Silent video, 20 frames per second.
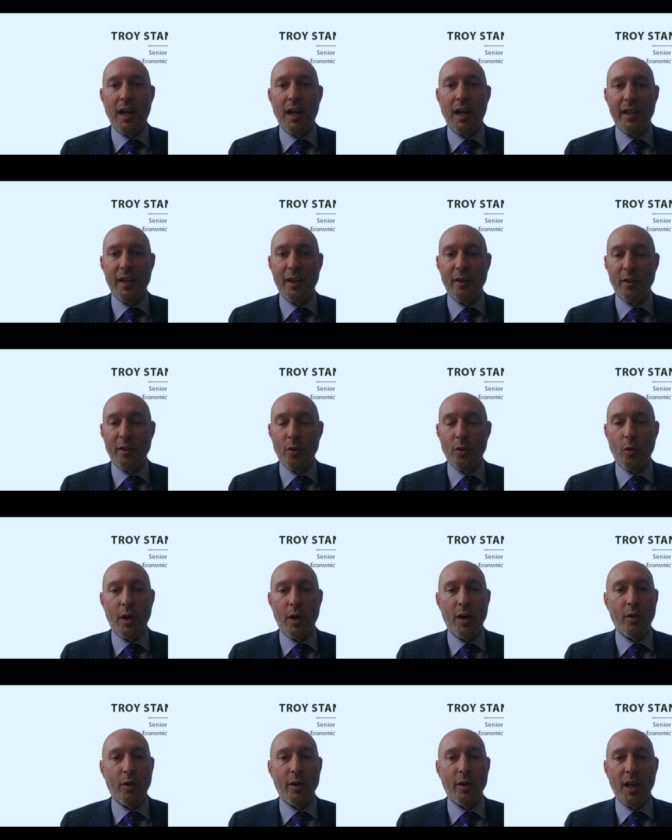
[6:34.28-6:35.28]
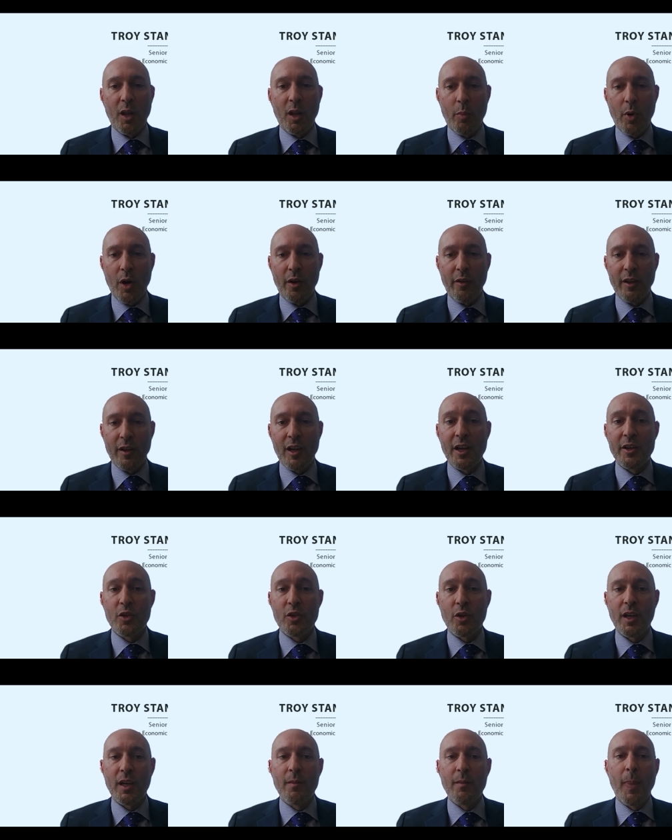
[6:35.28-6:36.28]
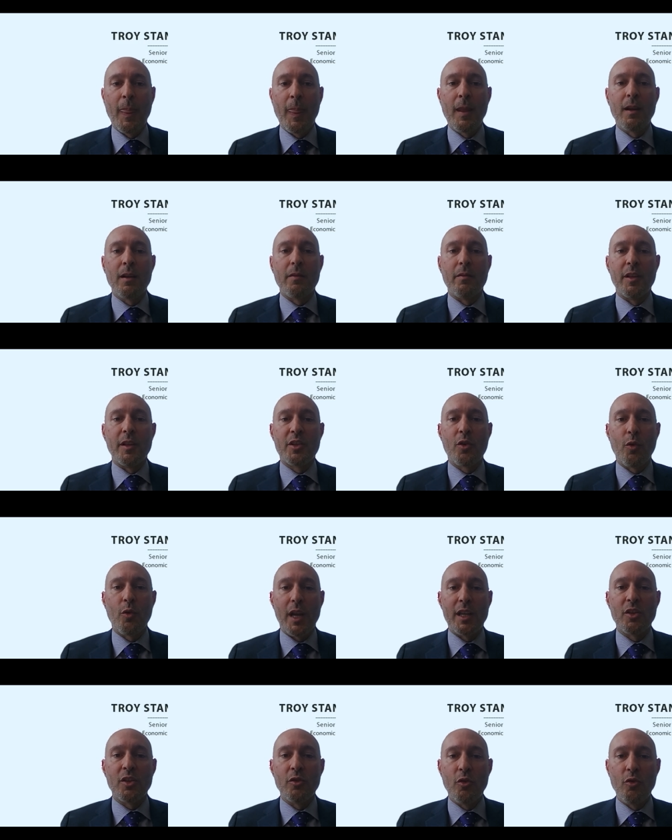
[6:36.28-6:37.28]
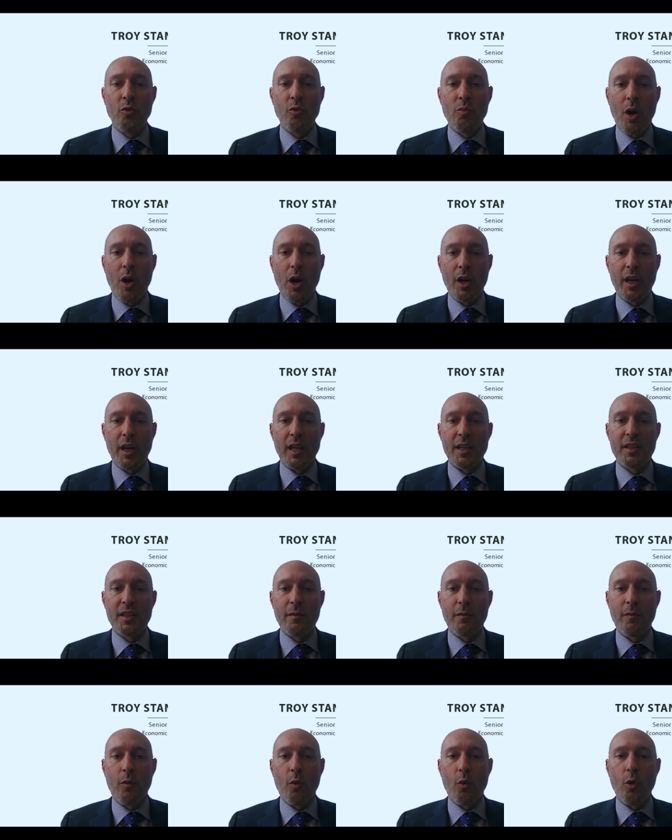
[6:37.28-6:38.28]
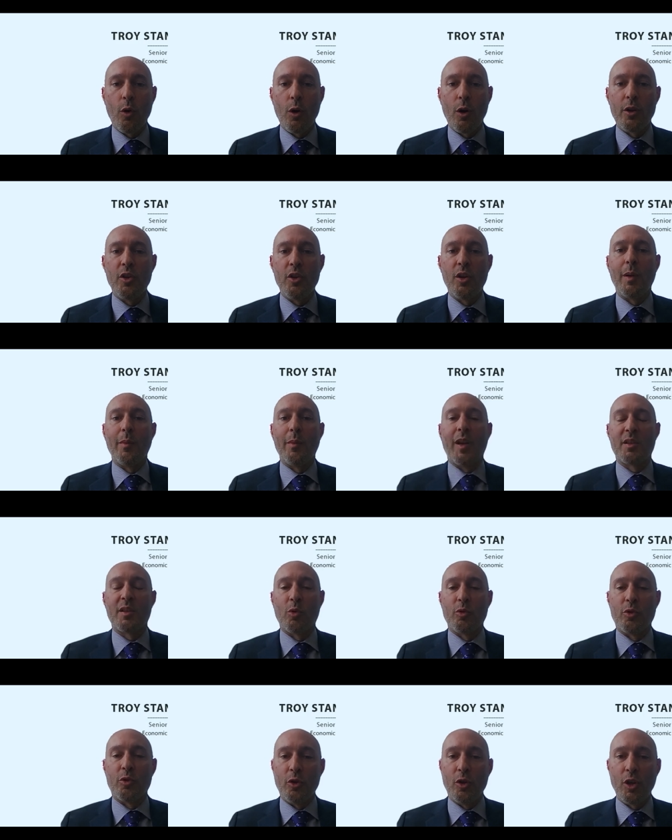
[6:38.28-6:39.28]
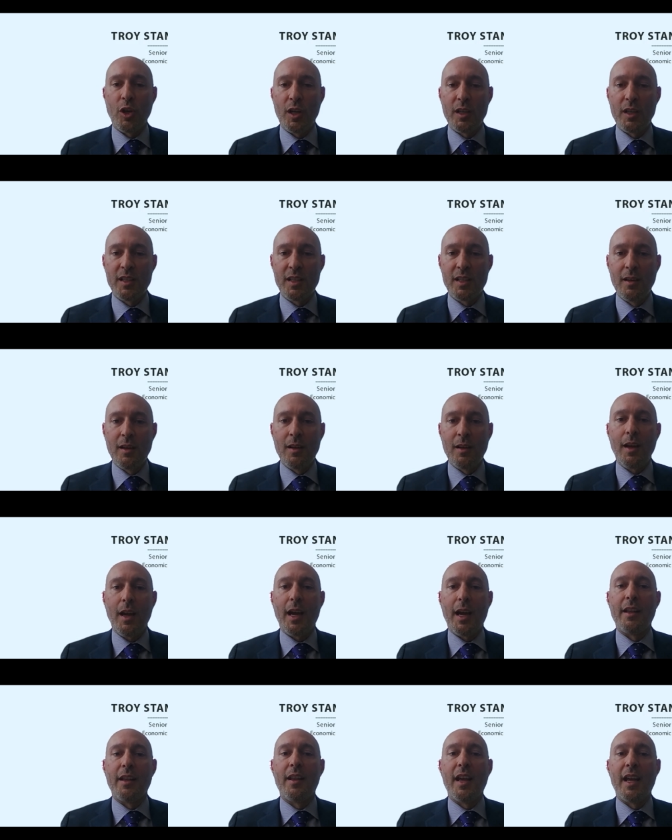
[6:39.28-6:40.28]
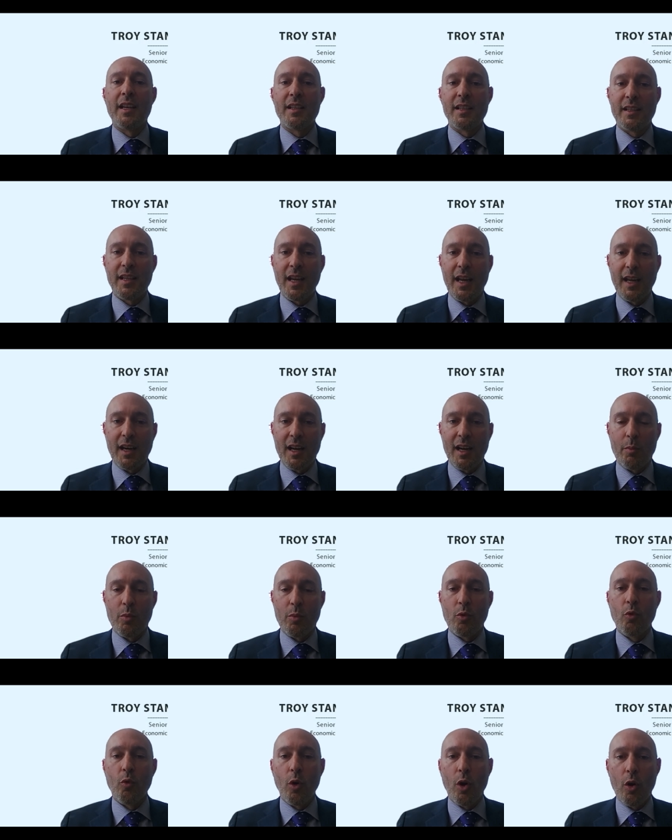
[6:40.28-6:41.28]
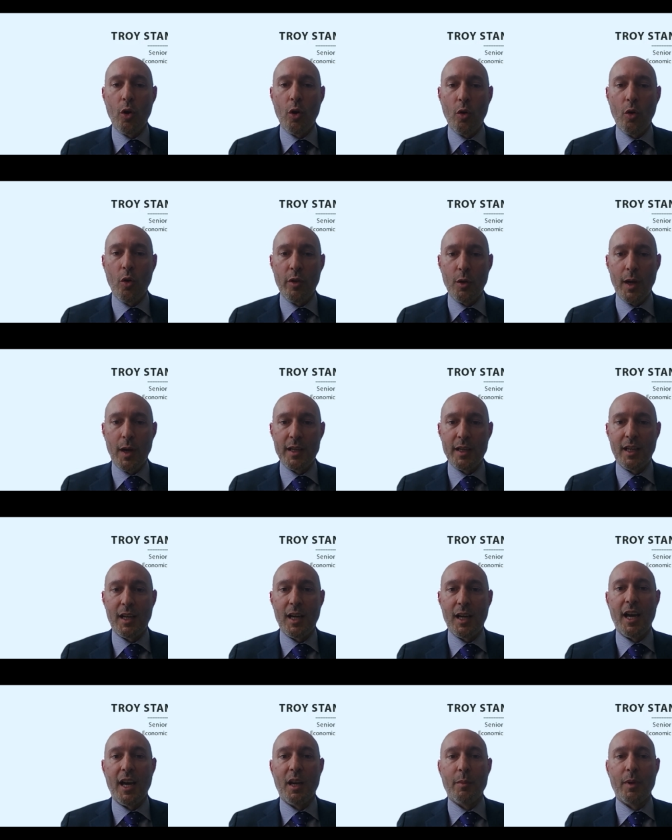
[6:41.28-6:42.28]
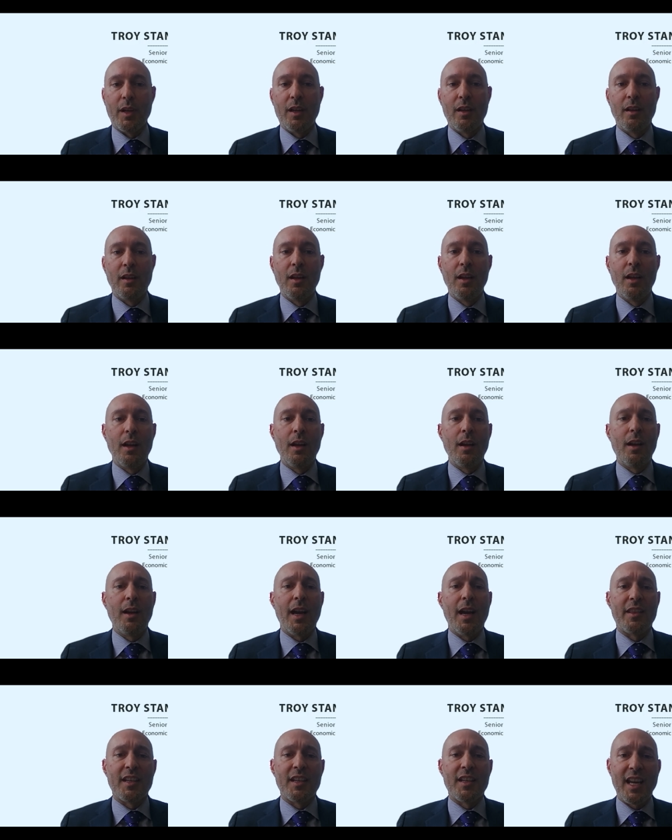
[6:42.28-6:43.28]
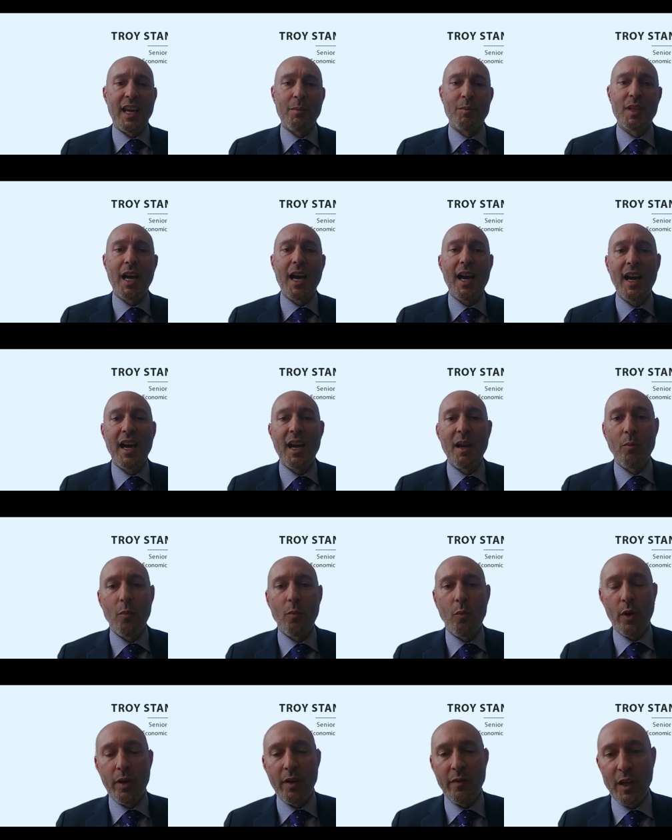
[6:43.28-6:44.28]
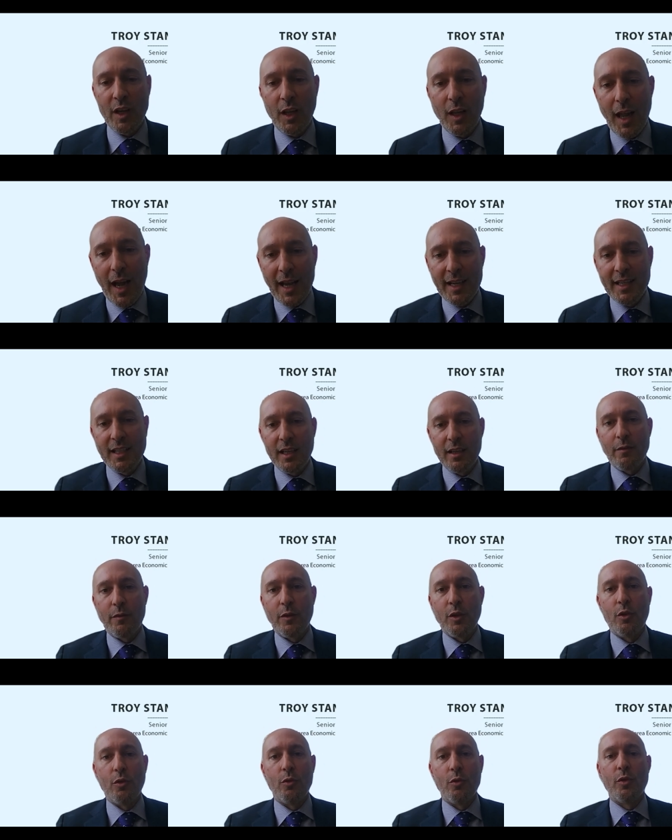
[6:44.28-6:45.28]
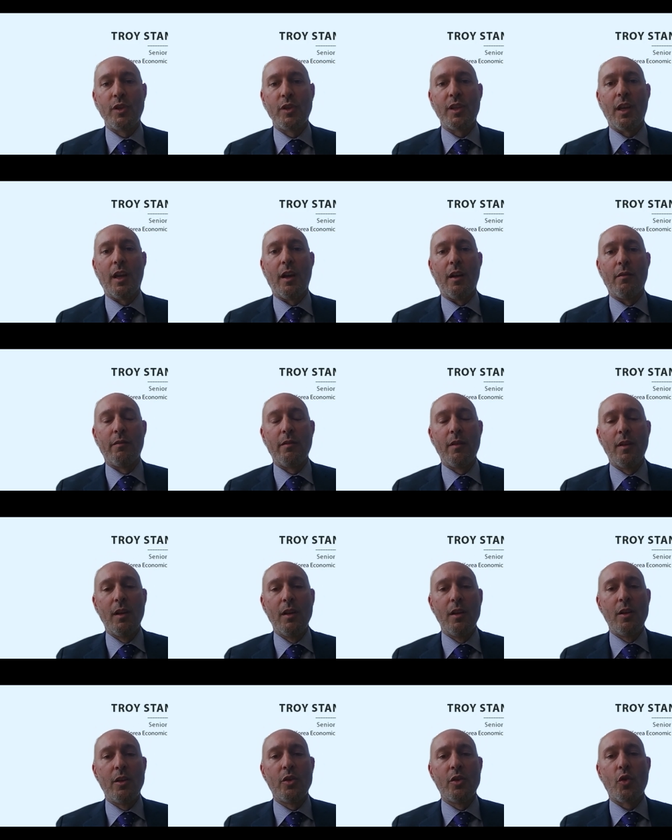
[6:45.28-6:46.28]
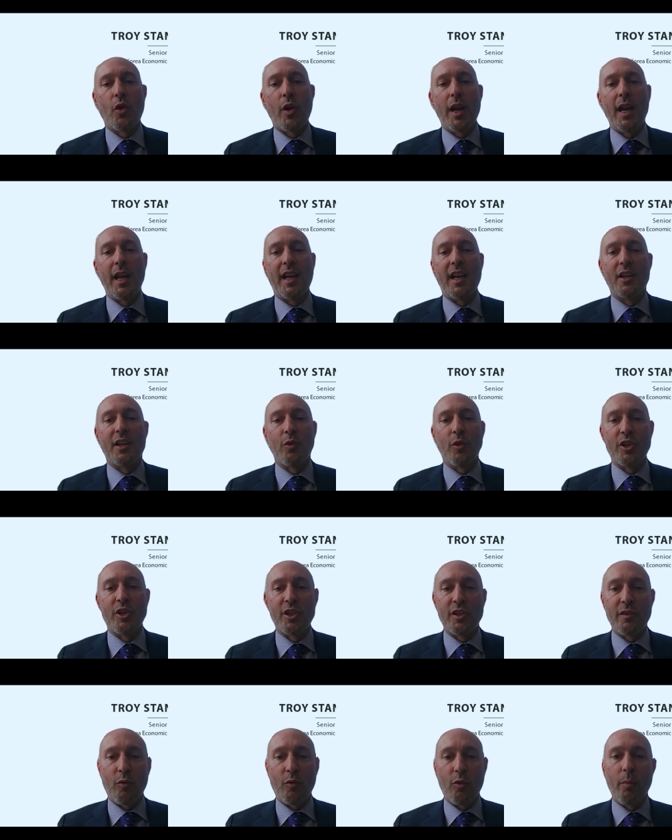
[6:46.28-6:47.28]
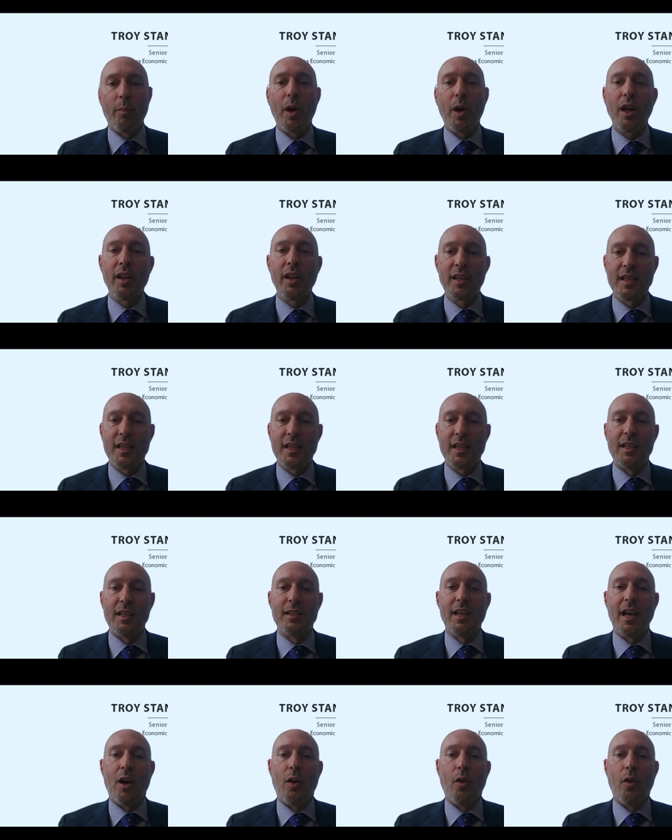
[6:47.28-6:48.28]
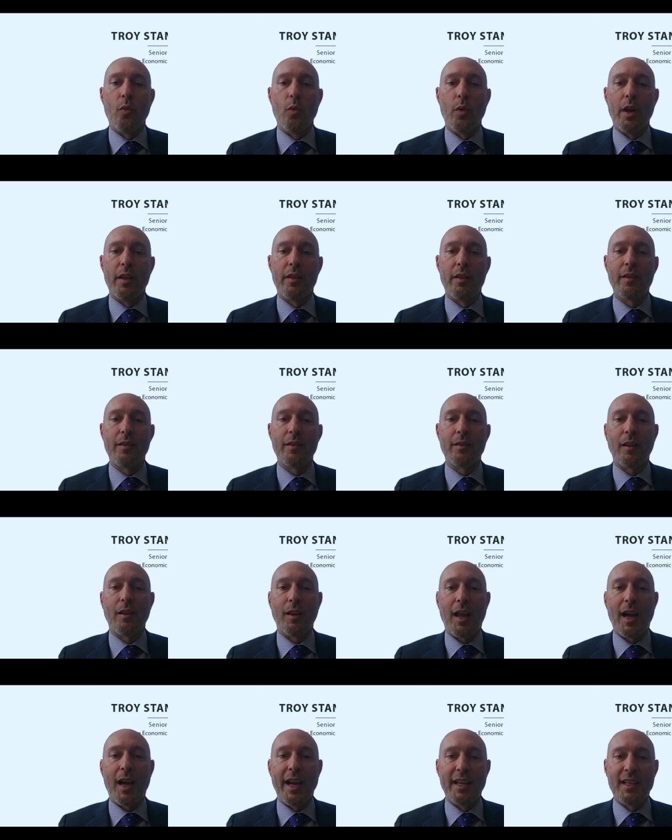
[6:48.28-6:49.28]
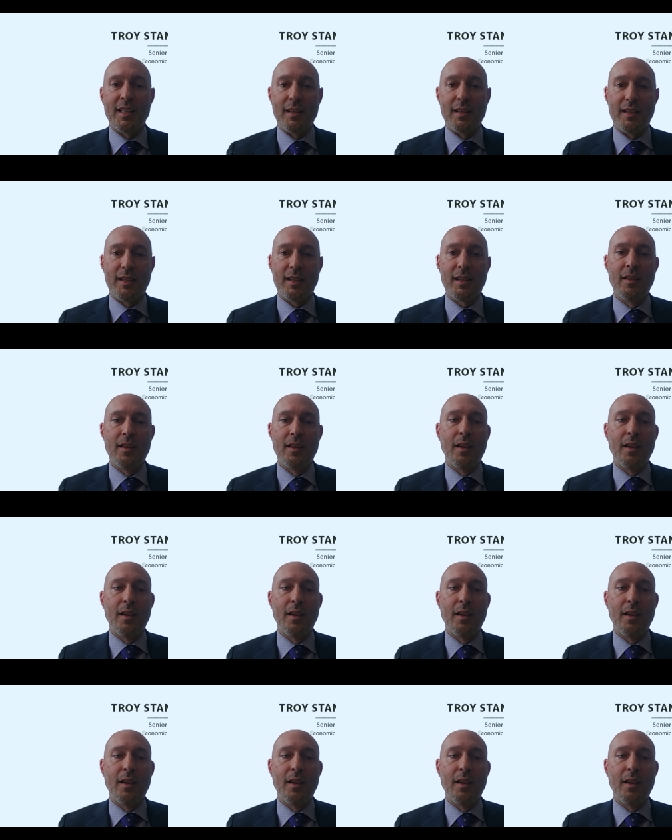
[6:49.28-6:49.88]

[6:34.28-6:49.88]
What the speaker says: in Illinois or another part of the country, this creates new markets for you to be able to export your goods and then to take and help grow the US economy. At the same time, one of the classic views of trade and its relation to foreign policy dealt with alliances.